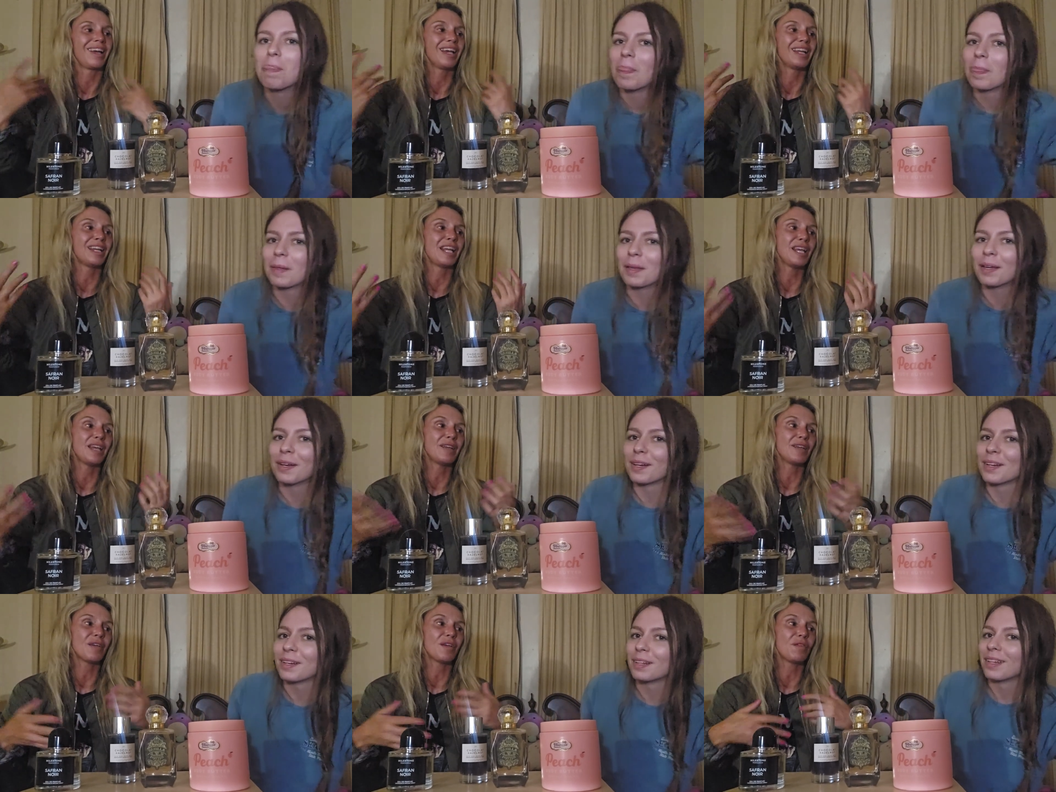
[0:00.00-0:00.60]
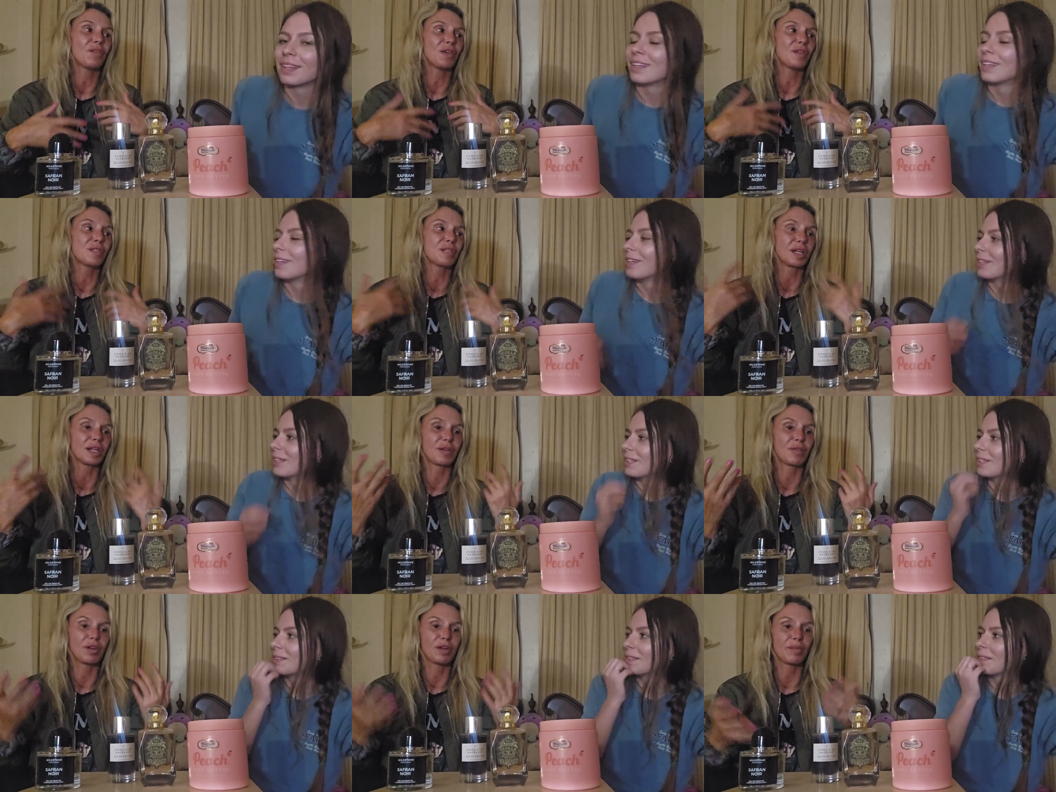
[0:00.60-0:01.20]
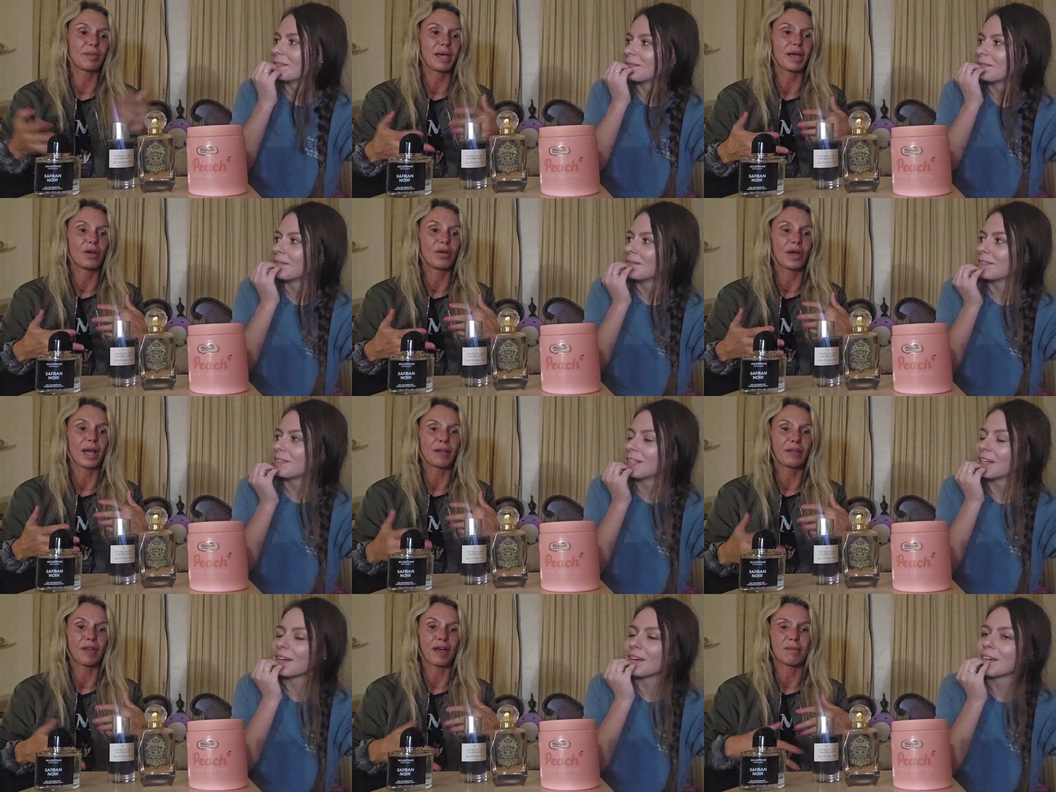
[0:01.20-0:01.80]
Speaker 1: and if he's delivering mail at
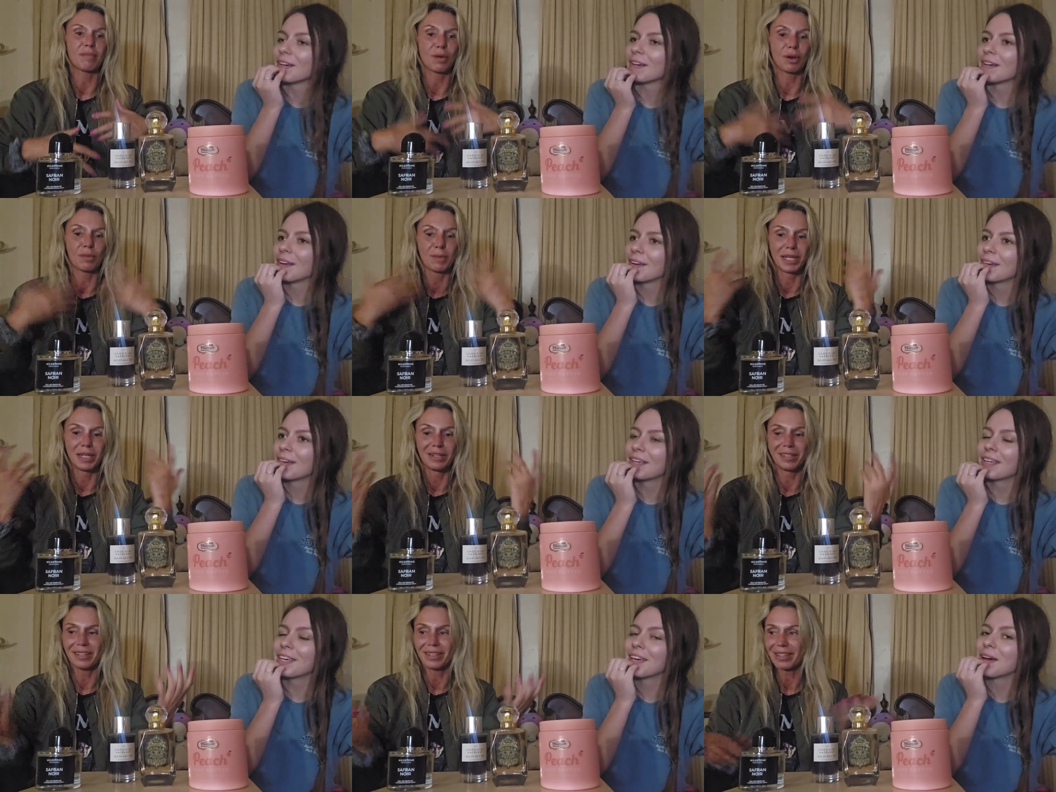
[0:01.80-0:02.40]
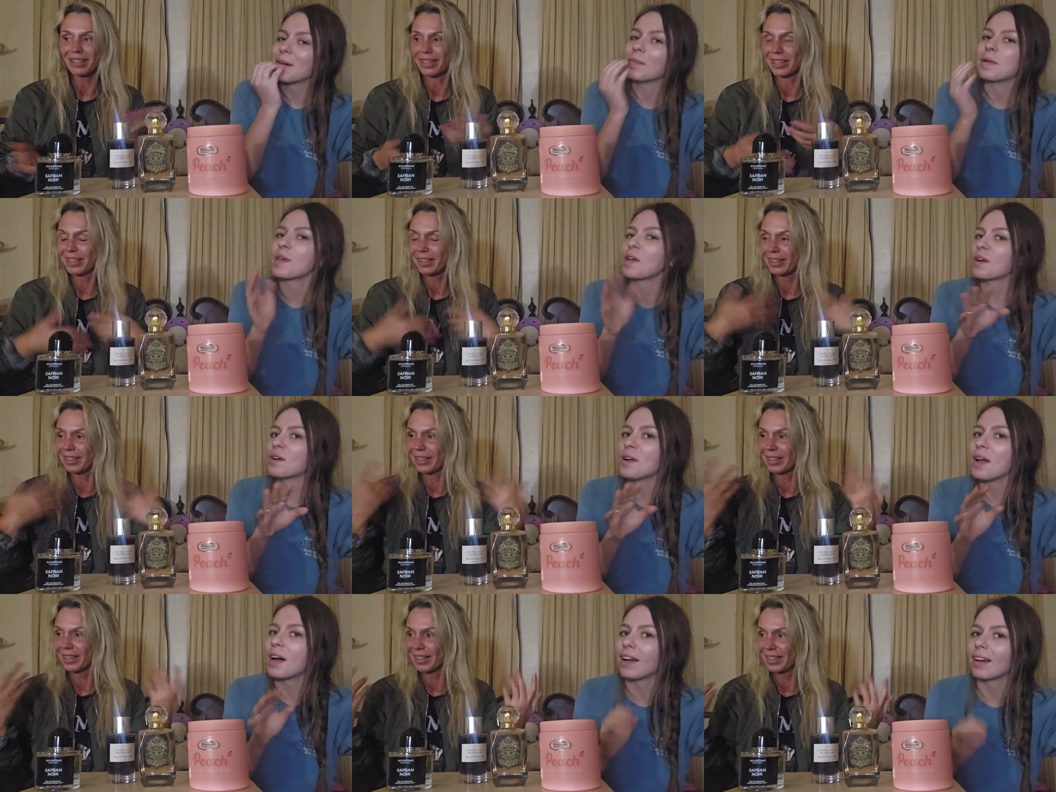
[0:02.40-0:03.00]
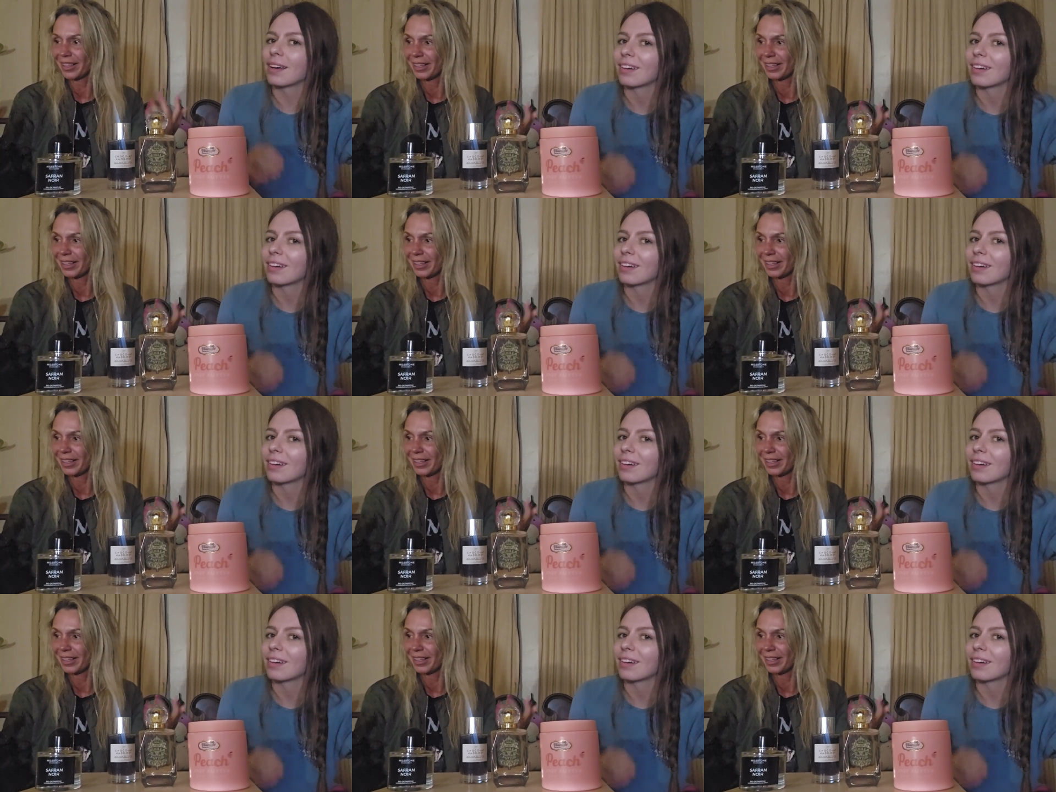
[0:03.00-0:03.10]
yeah, that moment. yeah, but you're not